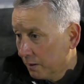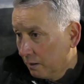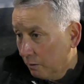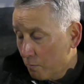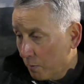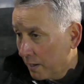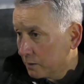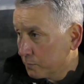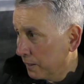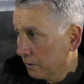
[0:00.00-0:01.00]
Yeah. They were
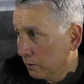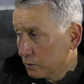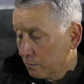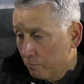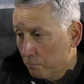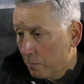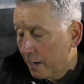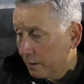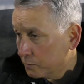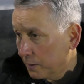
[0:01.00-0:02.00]
miles better than us,
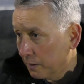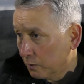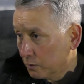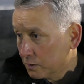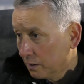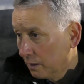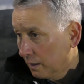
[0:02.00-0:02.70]
miles better than us,